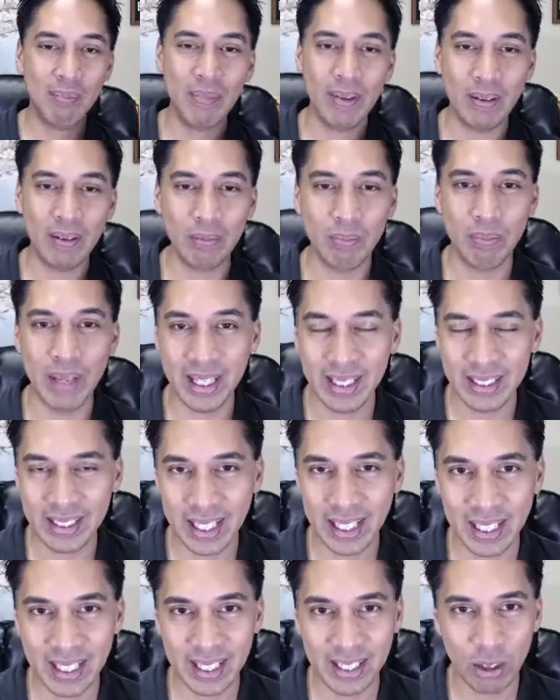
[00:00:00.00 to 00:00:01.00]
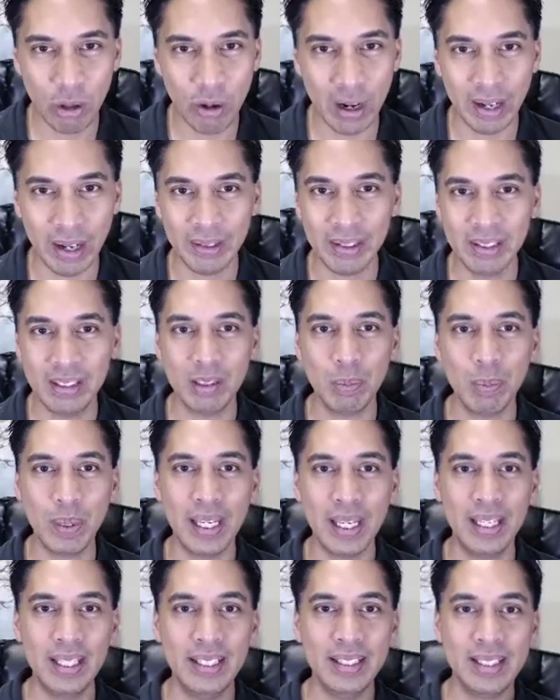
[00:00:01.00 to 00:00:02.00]
meditated, grounded
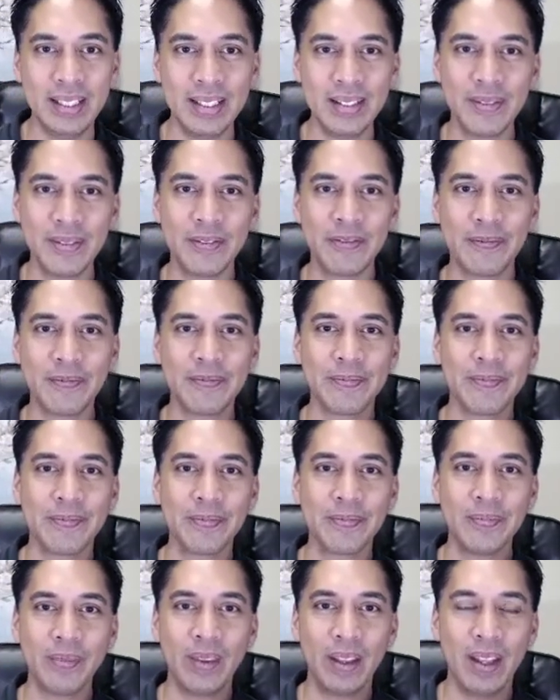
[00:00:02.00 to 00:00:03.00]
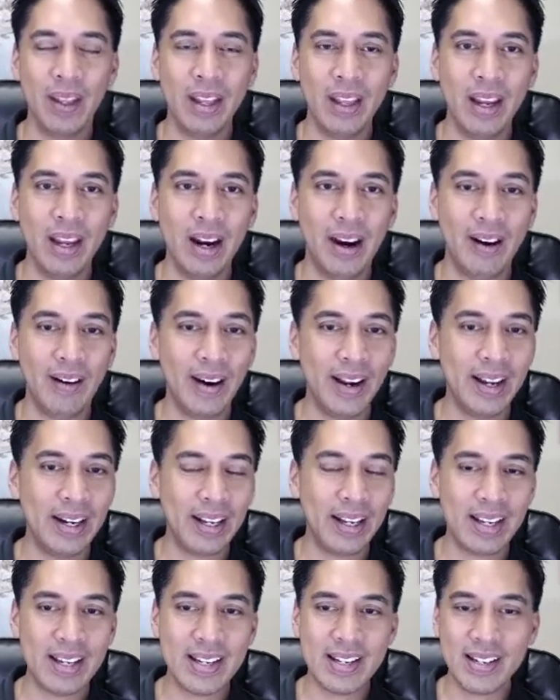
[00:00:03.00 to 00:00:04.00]
space. All right,
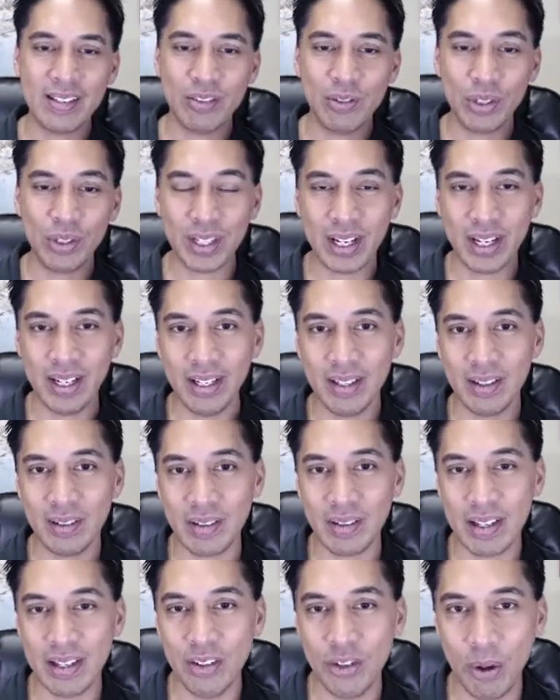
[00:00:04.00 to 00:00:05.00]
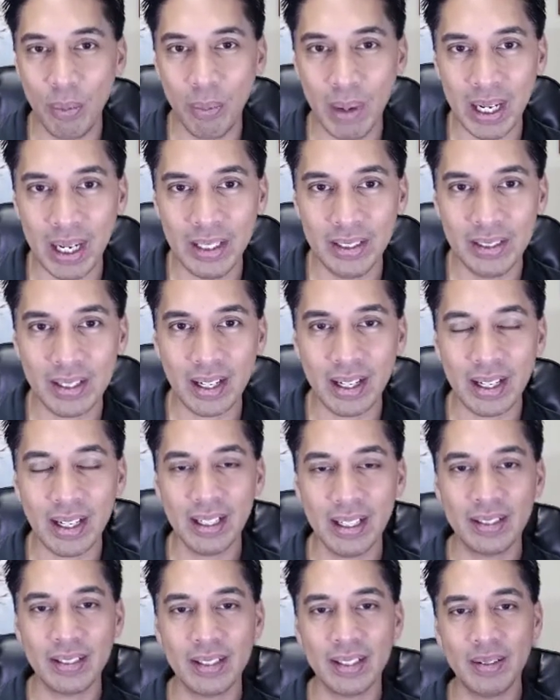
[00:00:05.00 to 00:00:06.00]
and just kind of in your mind's eye as
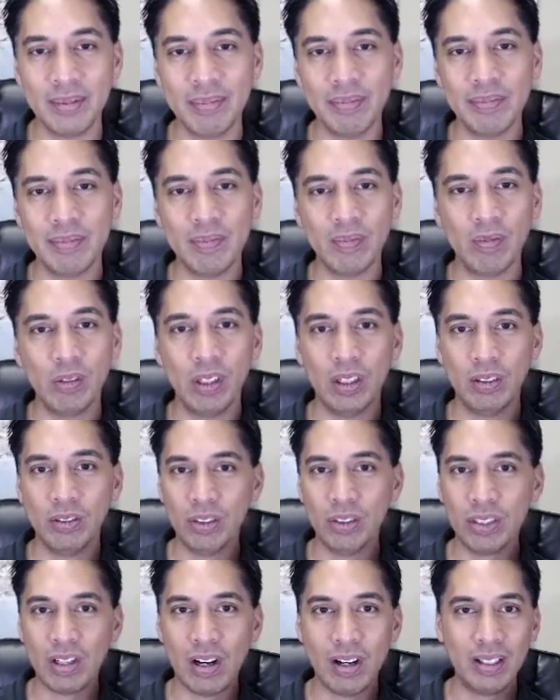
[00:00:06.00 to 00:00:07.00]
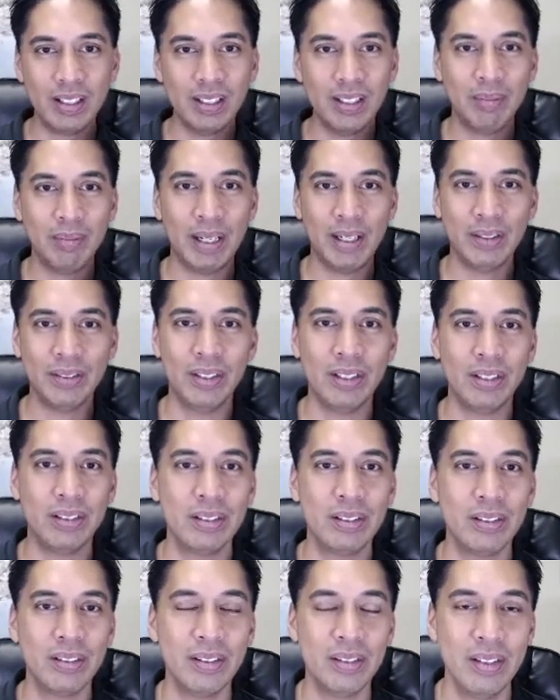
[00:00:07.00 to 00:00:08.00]
I'm, just talking about this,
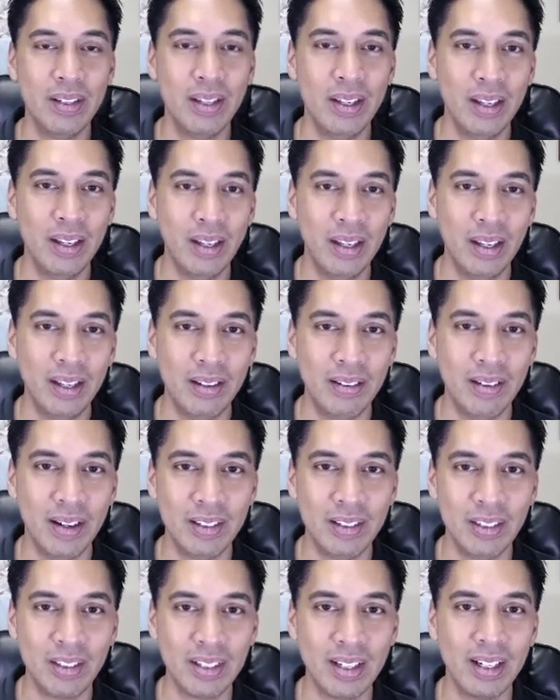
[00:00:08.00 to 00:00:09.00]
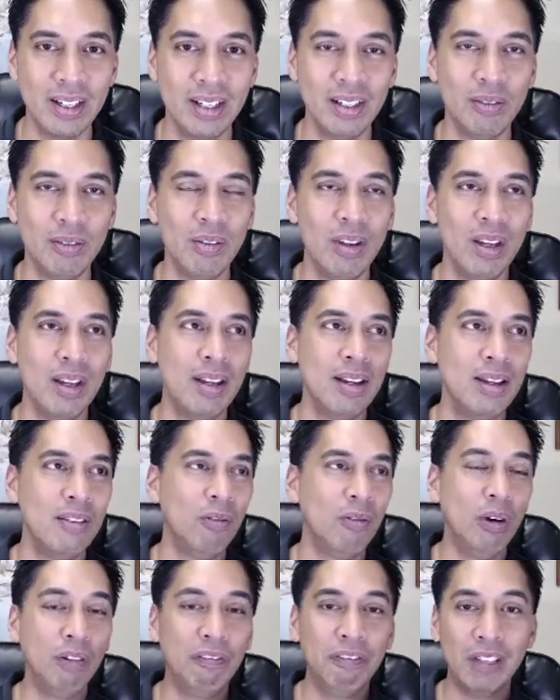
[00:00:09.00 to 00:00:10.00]
right? Just kind of
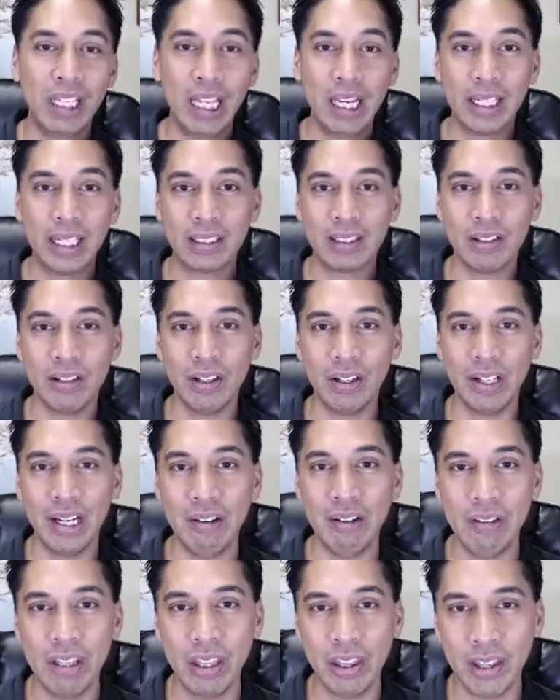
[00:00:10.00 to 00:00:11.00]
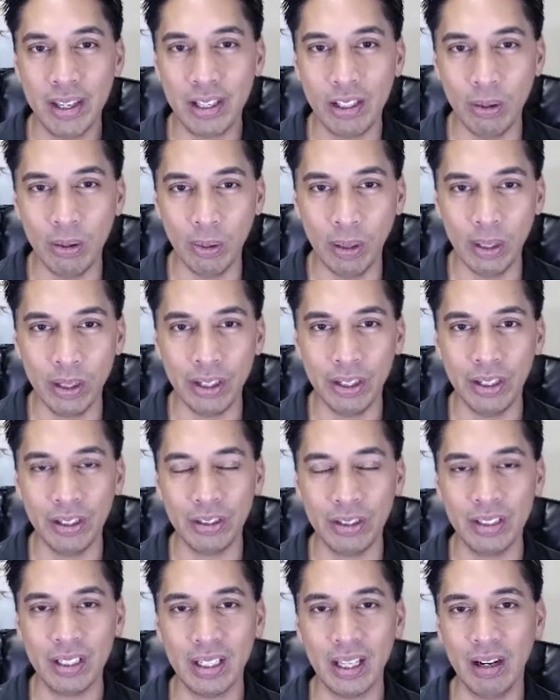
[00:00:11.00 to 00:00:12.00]
reflect on everything you learned,
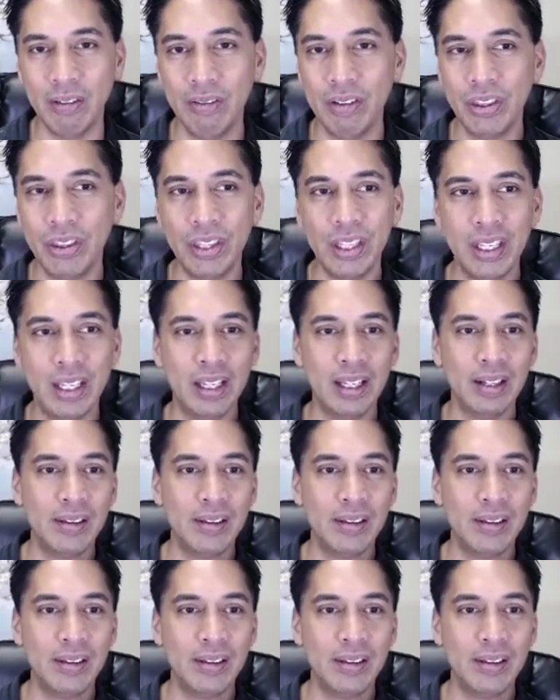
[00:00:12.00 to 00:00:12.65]
everything